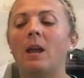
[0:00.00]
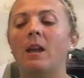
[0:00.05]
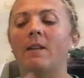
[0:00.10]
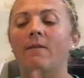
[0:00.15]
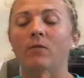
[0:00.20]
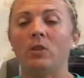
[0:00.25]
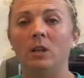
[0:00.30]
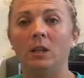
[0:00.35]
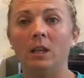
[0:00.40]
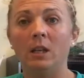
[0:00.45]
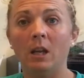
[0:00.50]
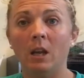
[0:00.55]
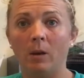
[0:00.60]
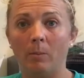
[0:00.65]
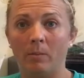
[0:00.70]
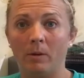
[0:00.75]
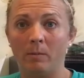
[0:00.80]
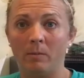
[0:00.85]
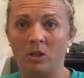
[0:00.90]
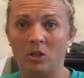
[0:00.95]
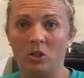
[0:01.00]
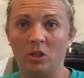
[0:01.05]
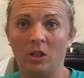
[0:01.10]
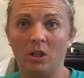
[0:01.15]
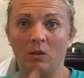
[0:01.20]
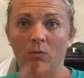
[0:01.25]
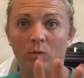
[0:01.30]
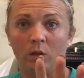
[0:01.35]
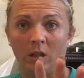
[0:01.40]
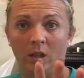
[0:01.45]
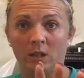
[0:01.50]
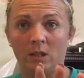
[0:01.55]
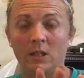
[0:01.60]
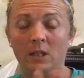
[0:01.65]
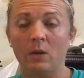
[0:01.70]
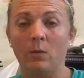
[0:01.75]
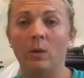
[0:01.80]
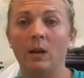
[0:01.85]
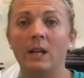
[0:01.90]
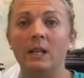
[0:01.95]
If you need help in Michigan real
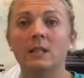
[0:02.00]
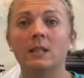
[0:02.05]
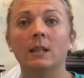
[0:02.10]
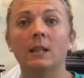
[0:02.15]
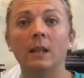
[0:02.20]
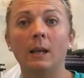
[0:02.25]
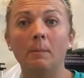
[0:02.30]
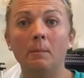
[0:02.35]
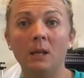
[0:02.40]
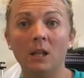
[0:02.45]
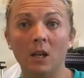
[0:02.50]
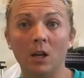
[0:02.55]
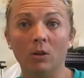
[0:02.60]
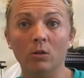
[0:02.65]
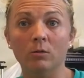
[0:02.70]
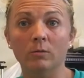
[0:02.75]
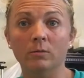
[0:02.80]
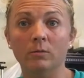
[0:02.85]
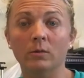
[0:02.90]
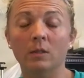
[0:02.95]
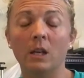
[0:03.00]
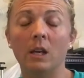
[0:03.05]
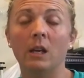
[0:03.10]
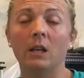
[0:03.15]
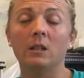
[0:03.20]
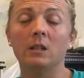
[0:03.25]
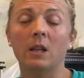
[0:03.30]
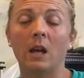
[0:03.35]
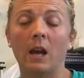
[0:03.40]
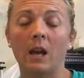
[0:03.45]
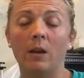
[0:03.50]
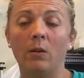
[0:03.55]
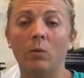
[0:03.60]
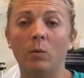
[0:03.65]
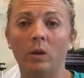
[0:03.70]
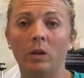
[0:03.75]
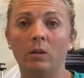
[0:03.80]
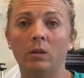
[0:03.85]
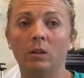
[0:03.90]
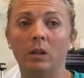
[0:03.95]
estate wise, let me know and I
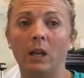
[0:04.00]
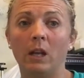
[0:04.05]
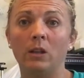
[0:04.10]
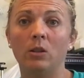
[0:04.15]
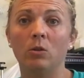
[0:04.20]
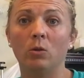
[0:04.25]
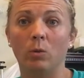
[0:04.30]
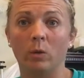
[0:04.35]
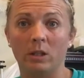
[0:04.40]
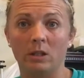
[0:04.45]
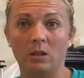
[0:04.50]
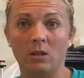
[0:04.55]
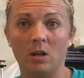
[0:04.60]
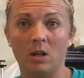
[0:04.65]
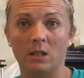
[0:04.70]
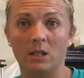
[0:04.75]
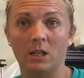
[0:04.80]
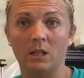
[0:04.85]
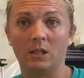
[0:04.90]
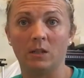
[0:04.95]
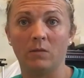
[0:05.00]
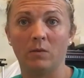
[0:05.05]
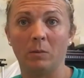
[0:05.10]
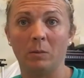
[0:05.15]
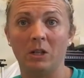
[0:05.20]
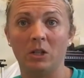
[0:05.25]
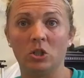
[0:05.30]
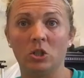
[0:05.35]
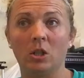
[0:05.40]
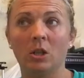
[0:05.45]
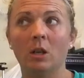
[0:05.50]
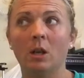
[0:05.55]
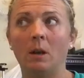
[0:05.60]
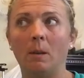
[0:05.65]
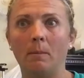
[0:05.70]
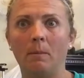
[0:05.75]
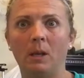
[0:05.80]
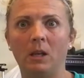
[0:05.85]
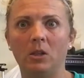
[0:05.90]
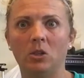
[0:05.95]
will get you Gwen's contact information
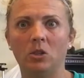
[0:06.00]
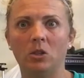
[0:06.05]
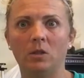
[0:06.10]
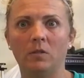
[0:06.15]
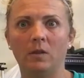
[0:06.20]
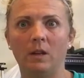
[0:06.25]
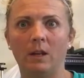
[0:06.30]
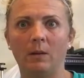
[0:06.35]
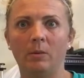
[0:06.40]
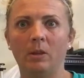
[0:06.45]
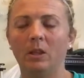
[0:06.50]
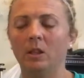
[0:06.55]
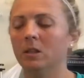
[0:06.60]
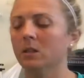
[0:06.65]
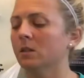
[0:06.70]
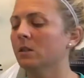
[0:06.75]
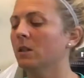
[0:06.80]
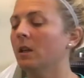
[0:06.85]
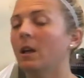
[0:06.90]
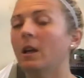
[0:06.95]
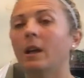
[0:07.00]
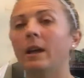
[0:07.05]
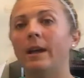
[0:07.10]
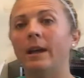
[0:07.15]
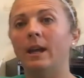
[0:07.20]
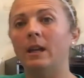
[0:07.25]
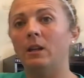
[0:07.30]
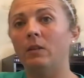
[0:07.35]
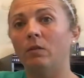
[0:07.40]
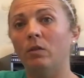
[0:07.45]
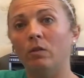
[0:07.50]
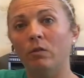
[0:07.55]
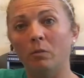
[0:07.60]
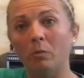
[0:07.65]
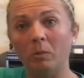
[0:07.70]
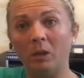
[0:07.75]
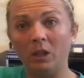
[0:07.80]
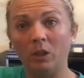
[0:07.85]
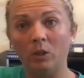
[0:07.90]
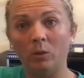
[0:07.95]
because she's fabulous. And if you're
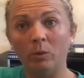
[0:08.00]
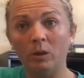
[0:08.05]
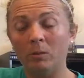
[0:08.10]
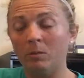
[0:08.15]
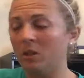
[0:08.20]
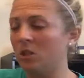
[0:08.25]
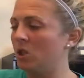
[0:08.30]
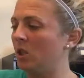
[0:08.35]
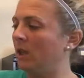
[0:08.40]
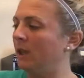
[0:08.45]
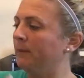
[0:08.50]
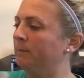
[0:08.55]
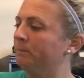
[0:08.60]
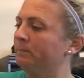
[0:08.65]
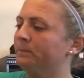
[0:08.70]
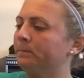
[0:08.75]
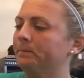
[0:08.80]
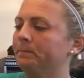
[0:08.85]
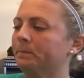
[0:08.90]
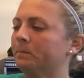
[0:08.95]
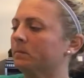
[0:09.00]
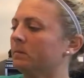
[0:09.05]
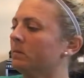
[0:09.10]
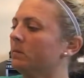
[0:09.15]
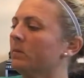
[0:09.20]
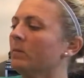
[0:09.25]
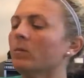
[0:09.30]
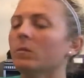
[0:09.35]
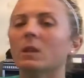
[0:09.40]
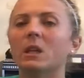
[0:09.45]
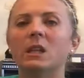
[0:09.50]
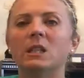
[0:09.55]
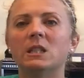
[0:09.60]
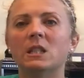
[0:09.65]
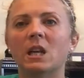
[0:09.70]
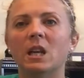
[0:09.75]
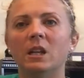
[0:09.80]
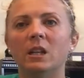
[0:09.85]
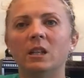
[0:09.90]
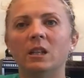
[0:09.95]
familiar with Michigan,
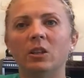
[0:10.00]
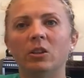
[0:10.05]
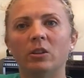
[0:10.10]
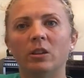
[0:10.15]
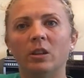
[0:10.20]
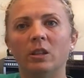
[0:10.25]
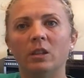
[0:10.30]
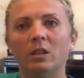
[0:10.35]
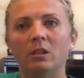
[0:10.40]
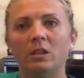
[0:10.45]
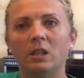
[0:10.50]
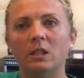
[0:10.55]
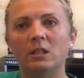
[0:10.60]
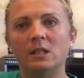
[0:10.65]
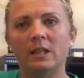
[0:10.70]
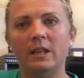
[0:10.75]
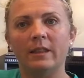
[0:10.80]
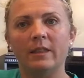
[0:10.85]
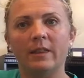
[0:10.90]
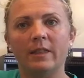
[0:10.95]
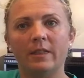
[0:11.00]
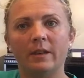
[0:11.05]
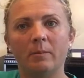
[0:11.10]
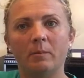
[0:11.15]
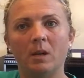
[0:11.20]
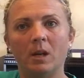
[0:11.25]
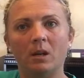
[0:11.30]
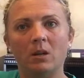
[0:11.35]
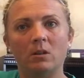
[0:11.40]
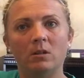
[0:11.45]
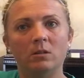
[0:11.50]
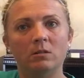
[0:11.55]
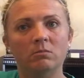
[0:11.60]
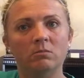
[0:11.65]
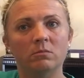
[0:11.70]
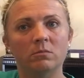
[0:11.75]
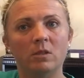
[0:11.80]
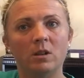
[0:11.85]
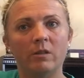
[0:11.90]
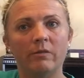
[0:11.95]
it's kind of near the inside the thumb knuckle
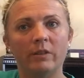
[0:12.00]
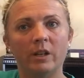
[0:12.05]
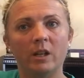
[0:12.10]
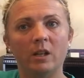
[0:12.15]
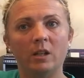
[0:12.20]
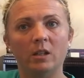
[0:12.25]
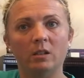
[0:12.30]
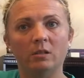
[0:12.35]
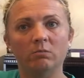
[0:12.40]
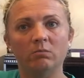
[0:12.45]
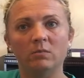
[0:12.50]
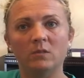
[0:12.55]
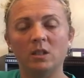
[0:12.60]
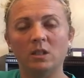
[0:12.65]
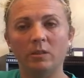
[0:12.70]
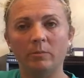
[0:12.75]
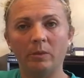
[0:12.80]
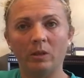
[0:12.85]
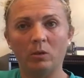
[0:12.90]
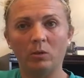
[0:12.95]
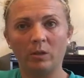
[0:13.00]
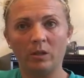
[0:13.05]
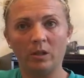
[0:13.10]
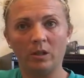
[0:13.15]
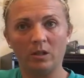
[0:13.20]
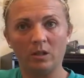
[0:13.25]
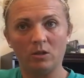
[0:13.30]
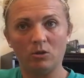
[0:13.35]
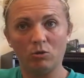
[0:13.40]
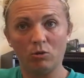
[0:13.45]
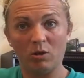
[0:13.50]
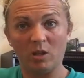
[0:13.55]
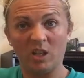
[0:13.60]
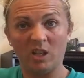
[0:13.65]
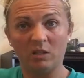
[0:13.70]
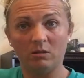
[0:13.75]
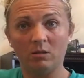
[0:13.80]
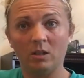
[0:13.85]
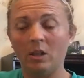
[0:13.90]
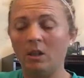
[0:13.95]
over here. It's a little bit north of
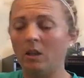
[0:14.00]
Detroit.